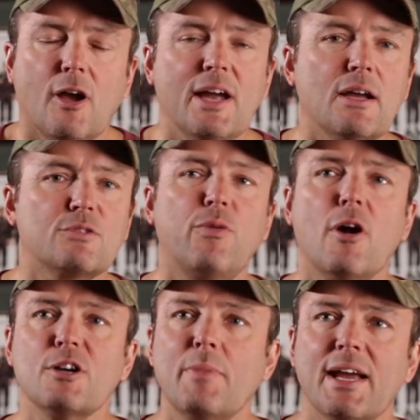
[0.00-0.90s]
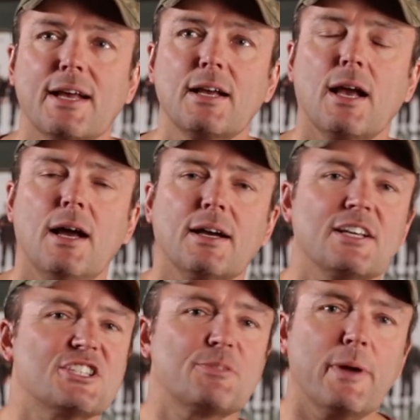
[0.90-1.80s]
All right, now, as far as my
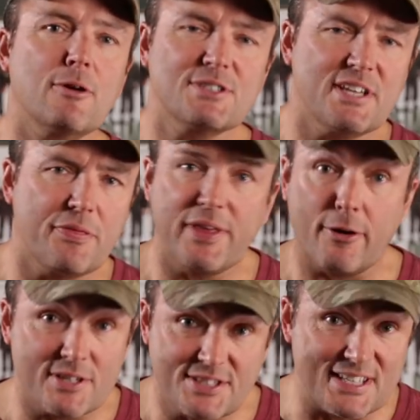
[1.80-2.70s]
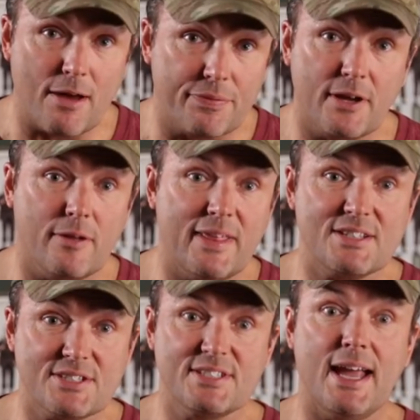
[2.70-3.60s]
conspiracy theorists out there
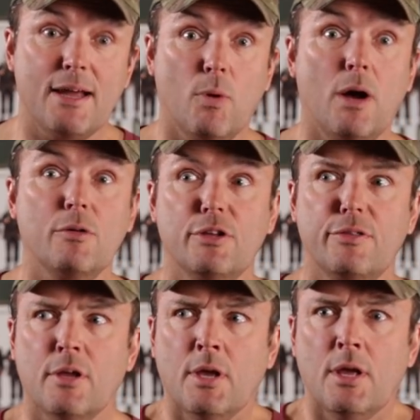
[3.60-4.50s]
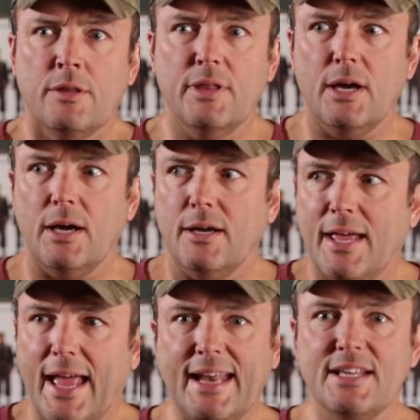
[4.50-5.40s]
that say, well, the
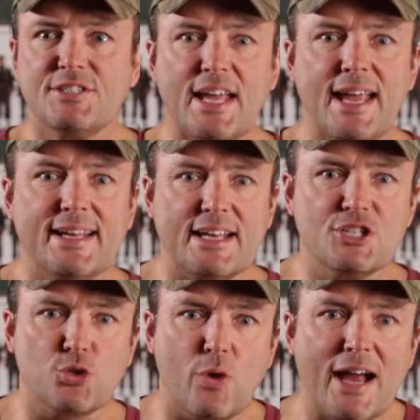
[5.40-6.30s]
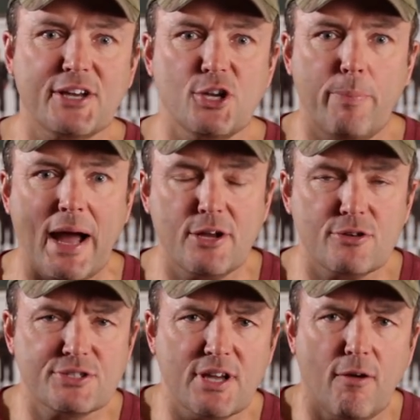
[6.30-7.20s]
NSA can track you by
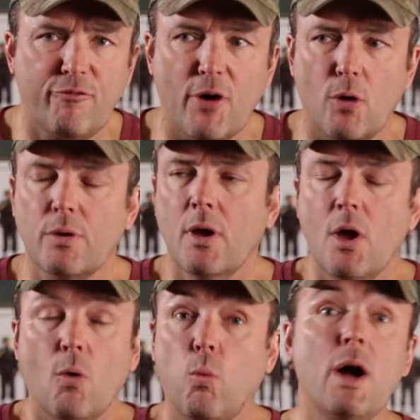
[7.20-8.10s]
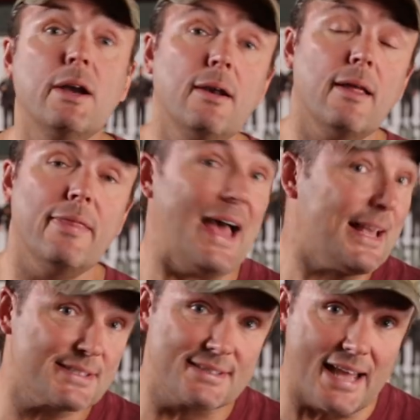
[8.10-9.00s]
your cell phone. One,
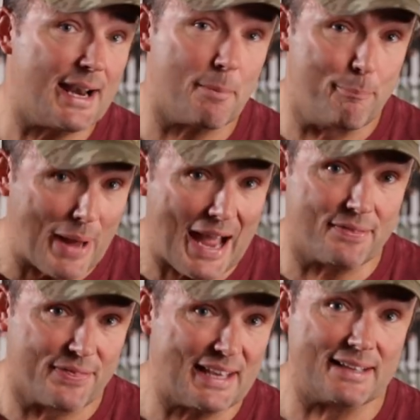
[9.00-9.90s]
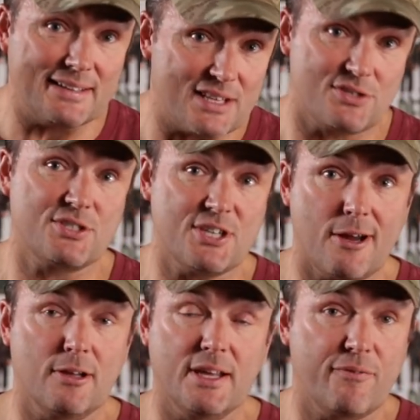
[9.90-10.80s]
that's not a bad thing
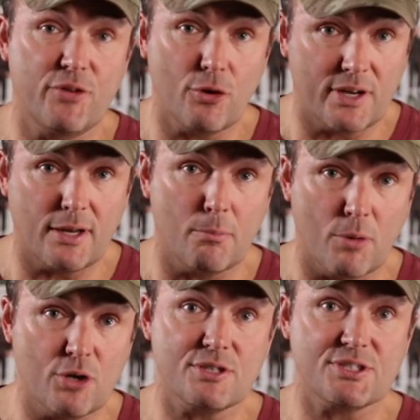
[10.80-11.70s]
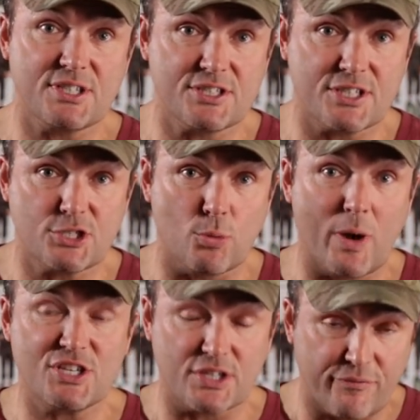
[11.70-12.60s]
necessarily if you're in an emergency
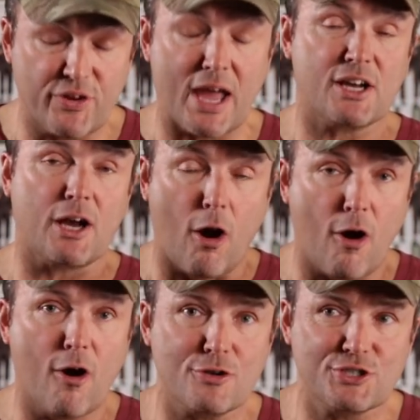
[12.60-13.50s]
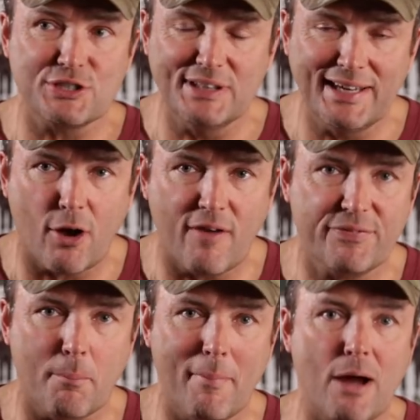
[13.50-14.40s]
situation. If your car slid off
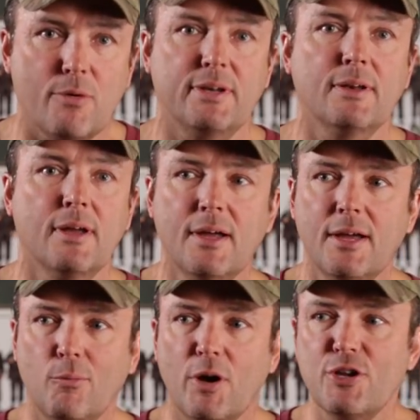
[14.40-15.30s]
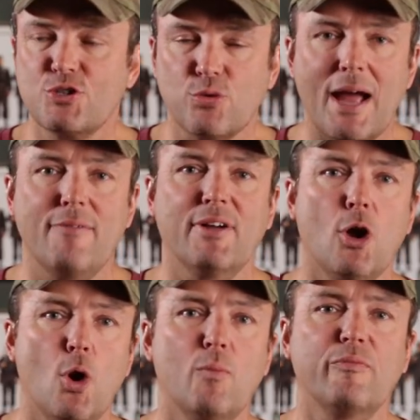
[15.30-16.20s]
the mountain while you're driving
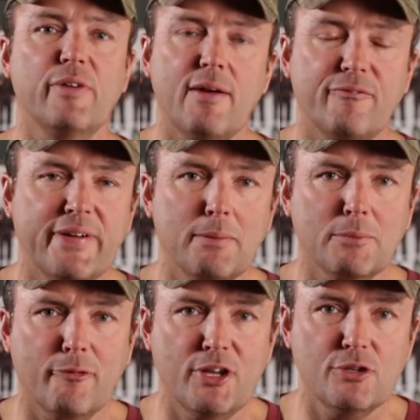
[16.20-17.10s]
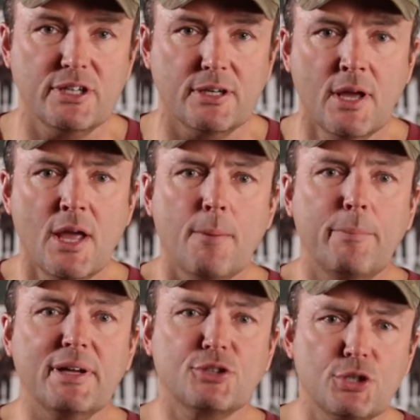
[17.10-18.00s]
home for that family reunion.
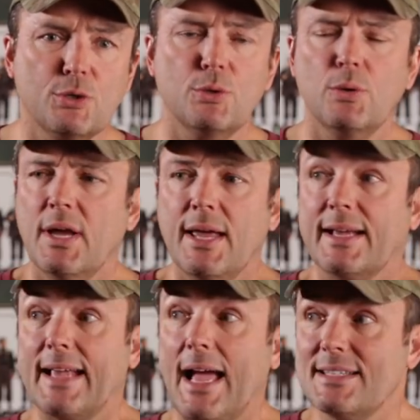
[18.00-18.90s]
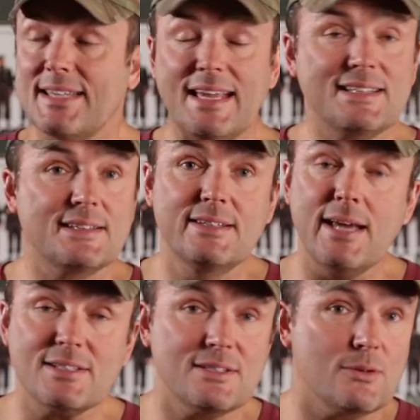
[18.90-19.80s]
But two, guys, it
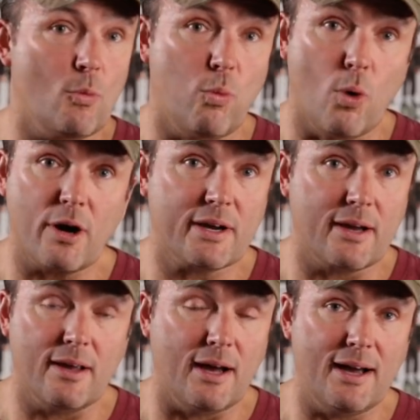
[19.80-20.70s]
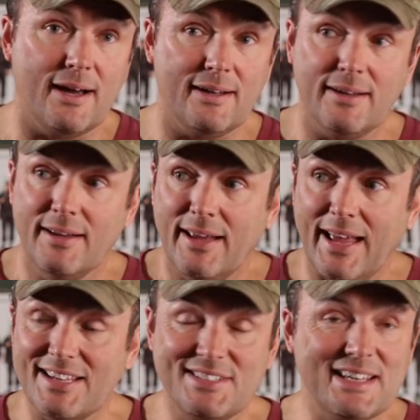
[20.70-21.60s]
doesn't work
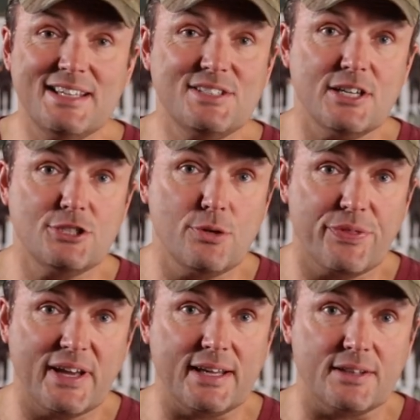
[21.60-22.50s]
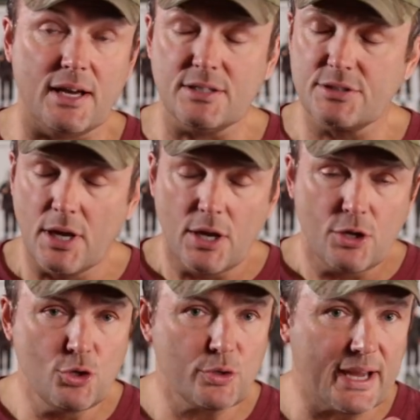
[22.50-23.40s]
as easy as you think it does.
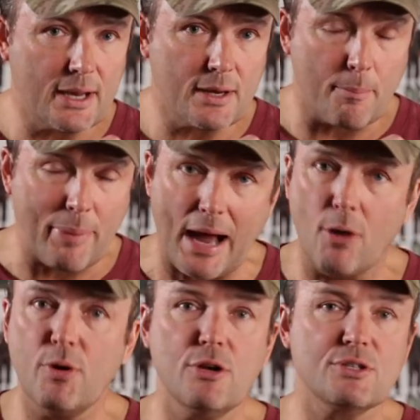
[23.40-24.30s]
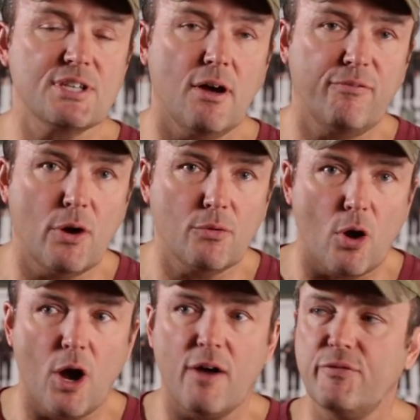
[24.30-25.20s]
You can power your cell phone
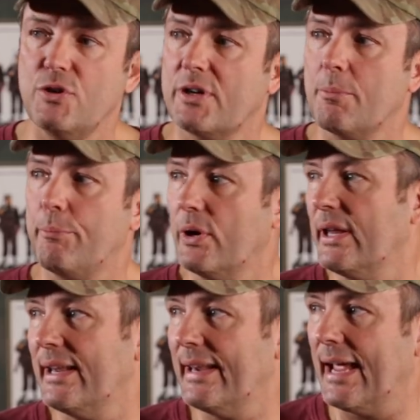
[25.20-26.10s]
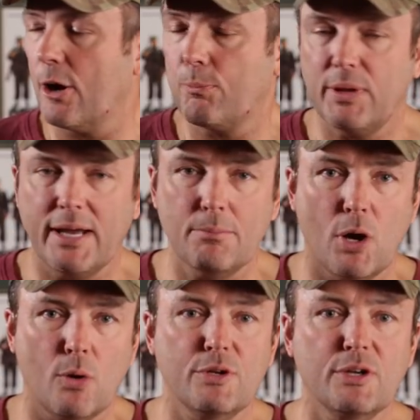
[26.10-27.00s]
off. You can put it in airplane
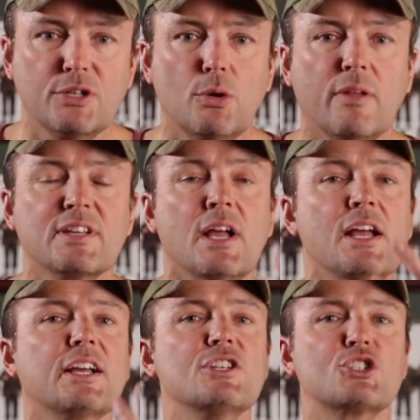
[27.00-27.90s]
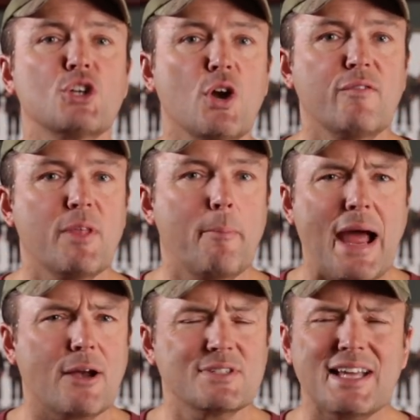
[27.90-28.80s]
mode. You can do all this. Conserve the
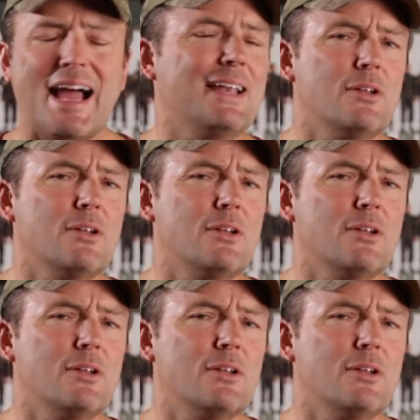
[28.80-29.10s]
batteries. I